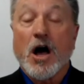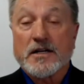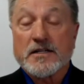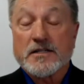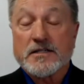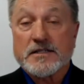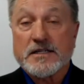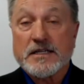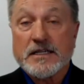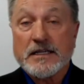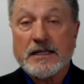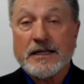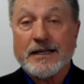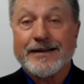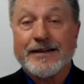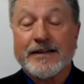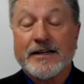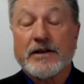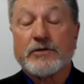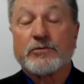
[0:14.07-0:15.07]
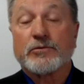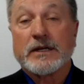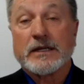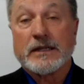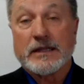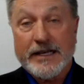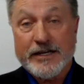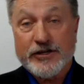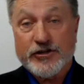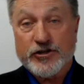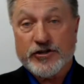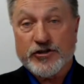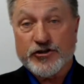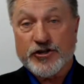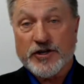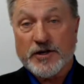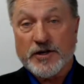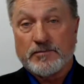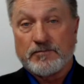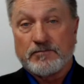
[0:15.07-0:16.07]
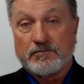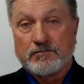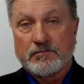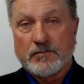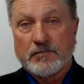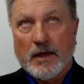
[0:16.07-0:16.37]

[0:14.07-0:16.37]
honesty in a relationship.